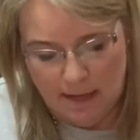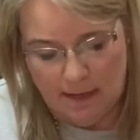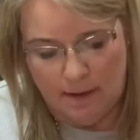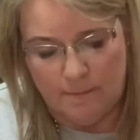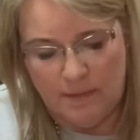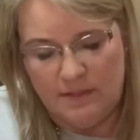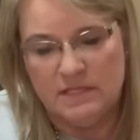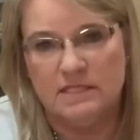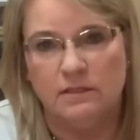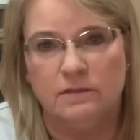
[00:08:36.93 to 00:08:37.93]
in
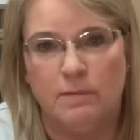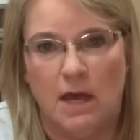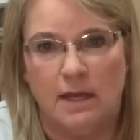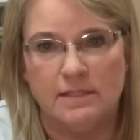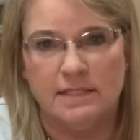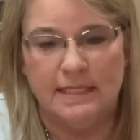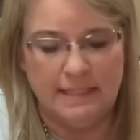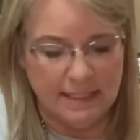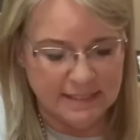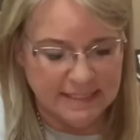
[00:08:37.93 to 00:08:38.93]
this little box.
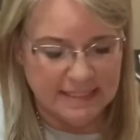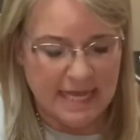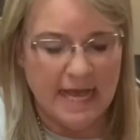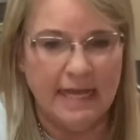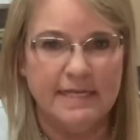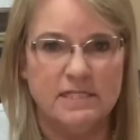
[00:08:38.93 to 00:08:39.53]
It does slide.